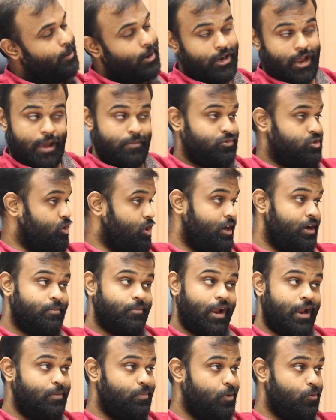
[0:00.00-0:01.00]
But I'm sure it
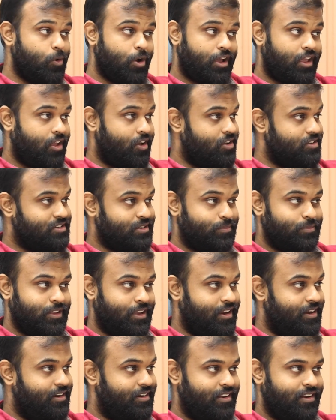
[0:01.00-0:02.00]
might be working on
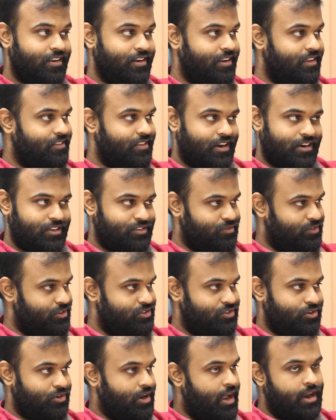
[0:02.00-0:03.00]
something internally, that is for
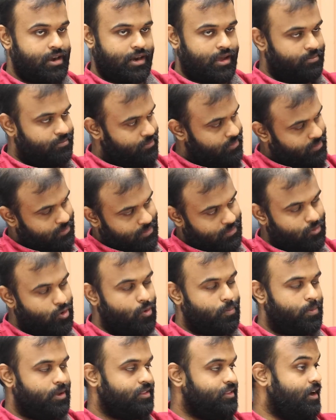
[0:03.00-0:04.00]
sure, and I'm
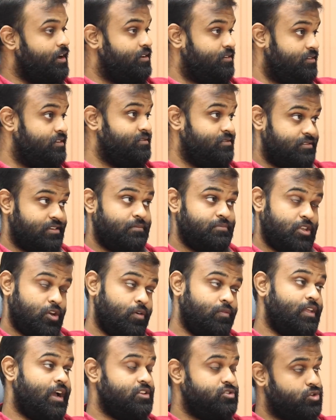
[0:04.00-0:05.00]
hoping that something
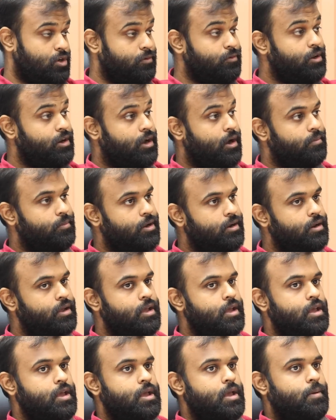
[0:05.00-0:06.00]
of that sort will come in,
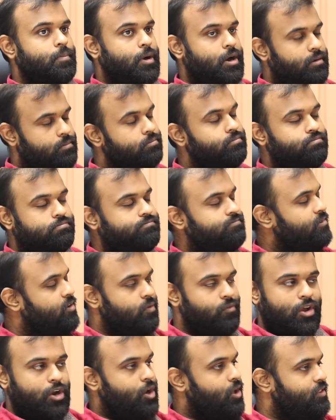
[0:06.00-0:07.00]
but
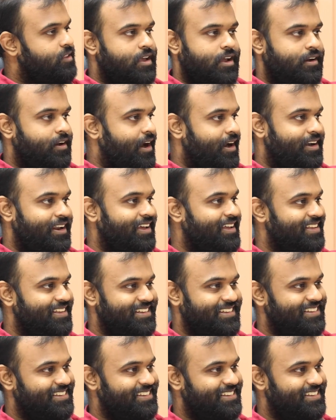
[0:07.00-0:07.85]
we are not there yet.